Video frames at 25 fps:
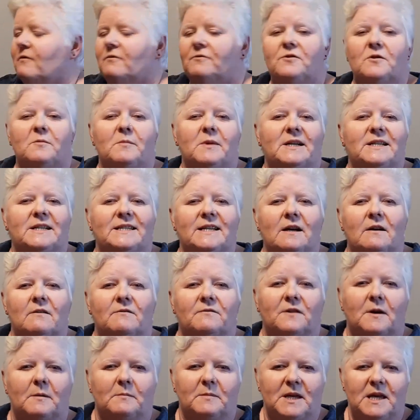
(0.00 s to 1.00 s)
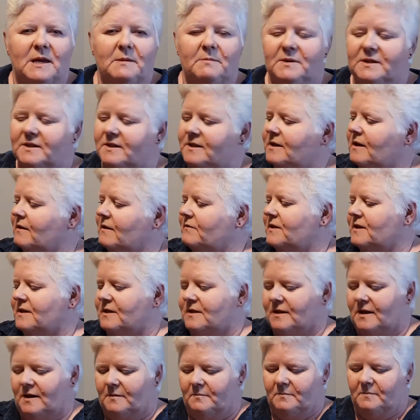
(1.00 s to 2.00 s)
For myself, I'm keeping stuff
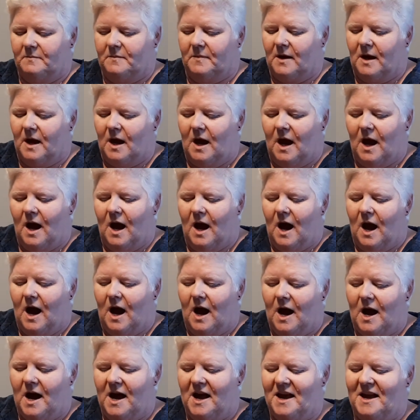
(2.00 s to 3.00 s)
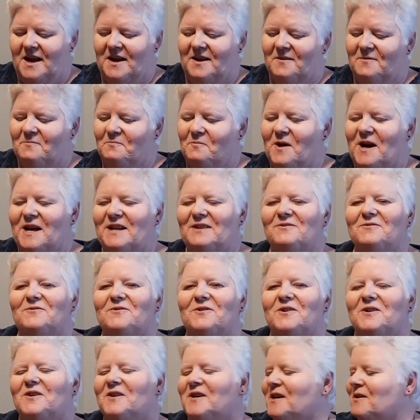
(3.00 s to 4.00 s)
this time. I went
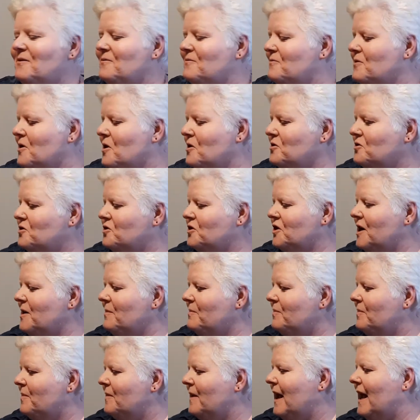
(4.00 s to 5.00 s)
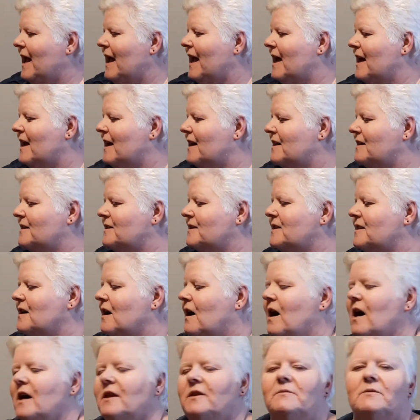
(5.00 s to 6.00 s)
for a road trip, and
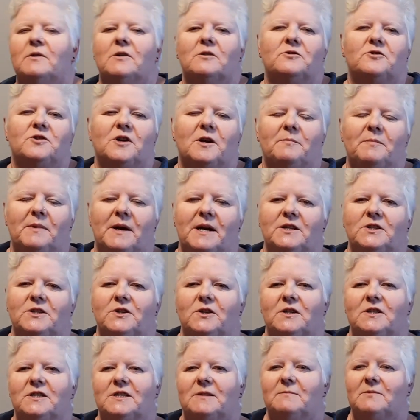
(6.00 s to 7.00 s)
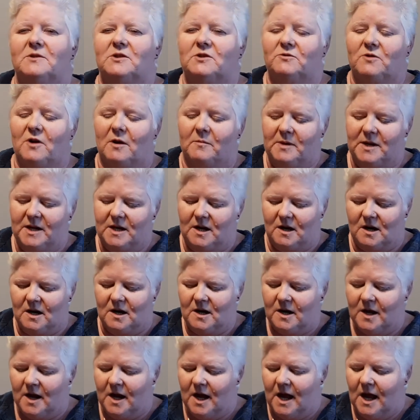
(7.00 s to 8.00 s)
on the road trip, I took some scrubby
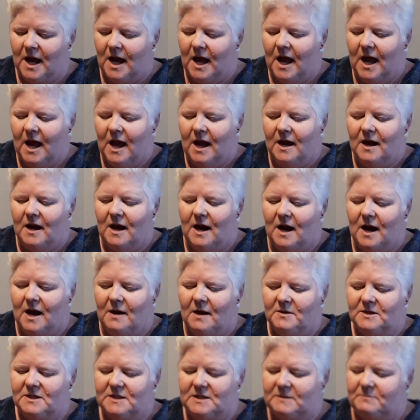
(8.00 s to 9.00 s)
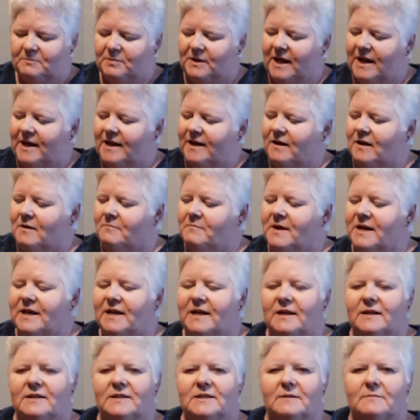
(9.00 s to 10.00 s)
yarn. I was planning on
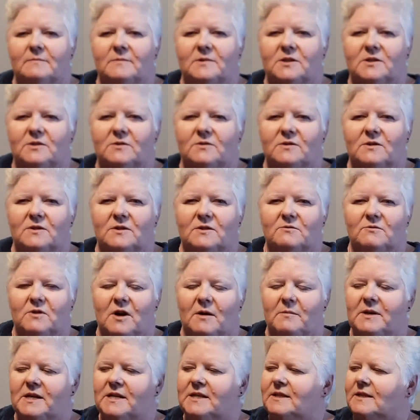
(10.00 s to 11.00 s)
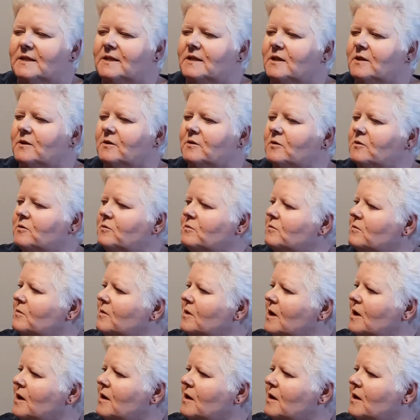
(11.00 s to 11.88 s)
making some scrubbies to